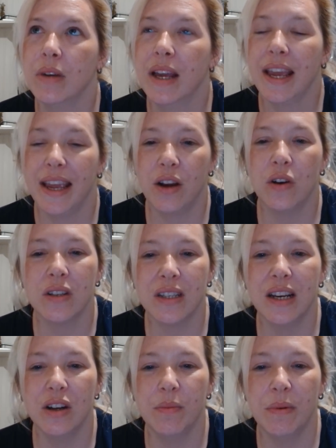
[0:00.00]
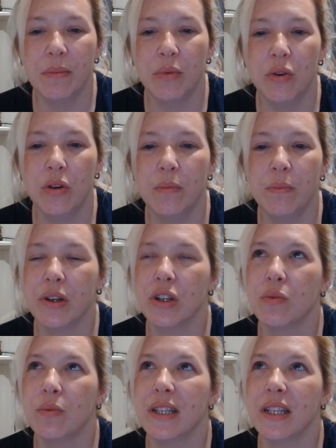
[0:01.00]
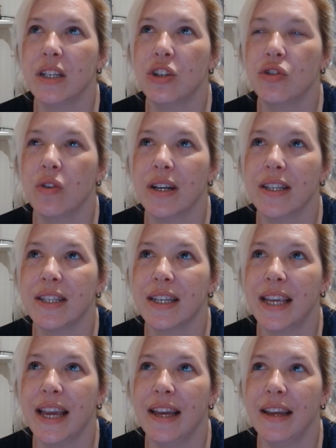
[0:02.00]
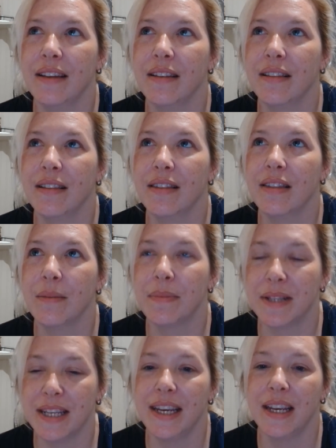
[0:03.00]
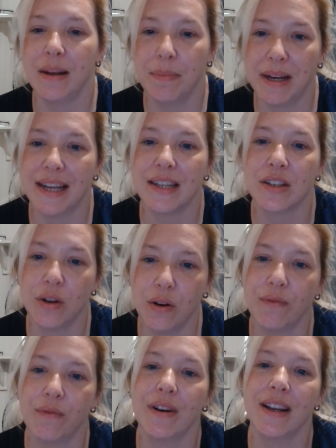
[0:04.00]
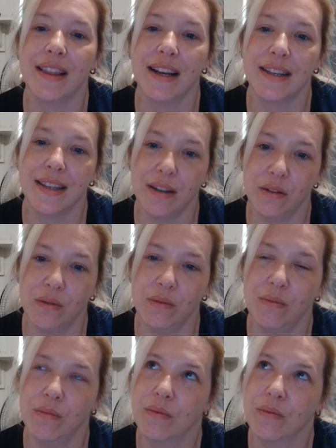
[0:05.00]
It cost a little bit more because we did try to get the particular place offering that deal.